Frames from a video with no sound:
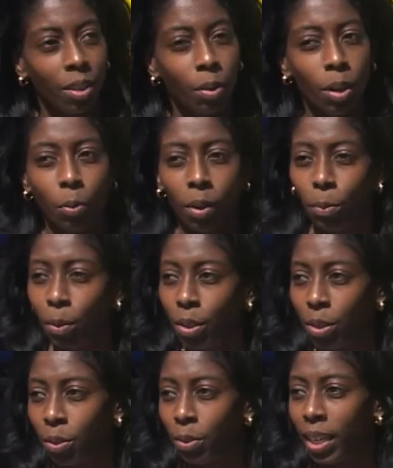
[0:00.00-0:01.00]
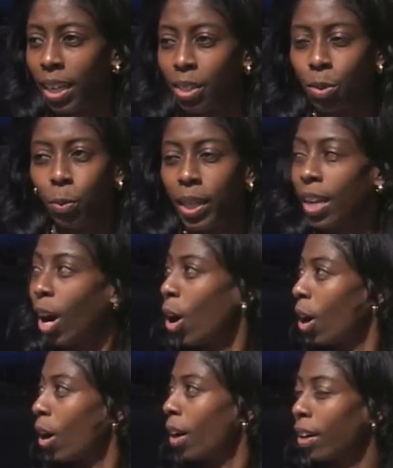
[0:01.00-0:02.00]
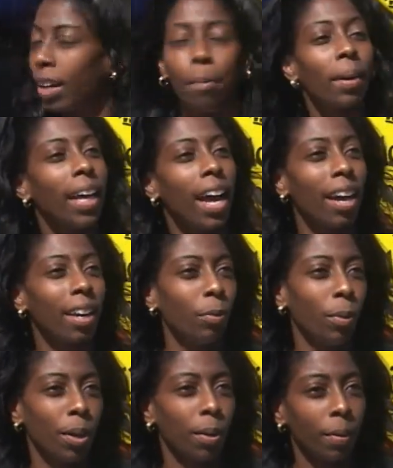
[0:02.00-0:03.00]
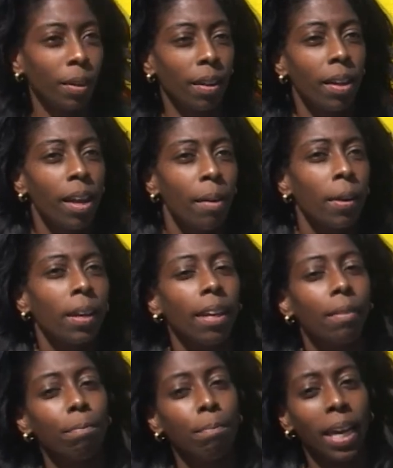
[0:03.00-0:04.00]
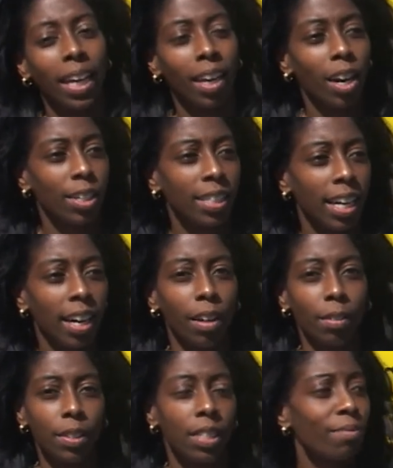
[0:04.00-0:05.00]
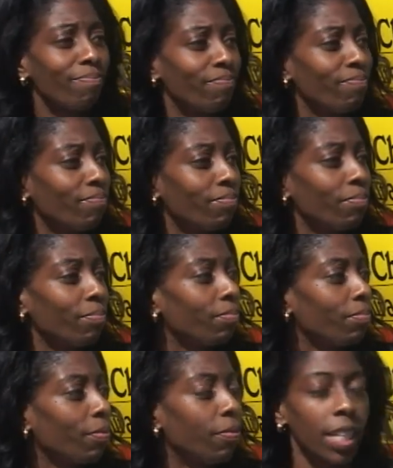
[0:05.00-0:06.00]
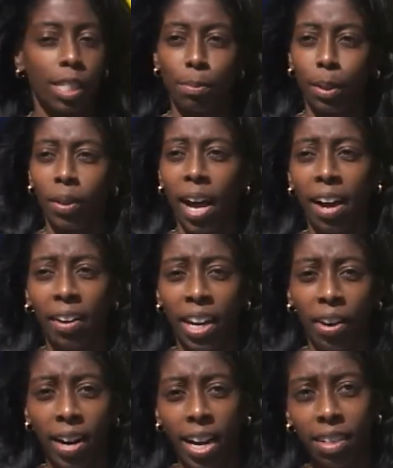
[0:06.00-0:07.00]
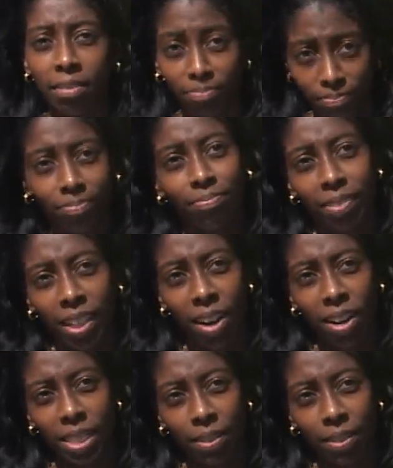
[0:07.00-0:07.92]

Well, what we're doing is we are coming out and we're making ourselves visible out here at the Arts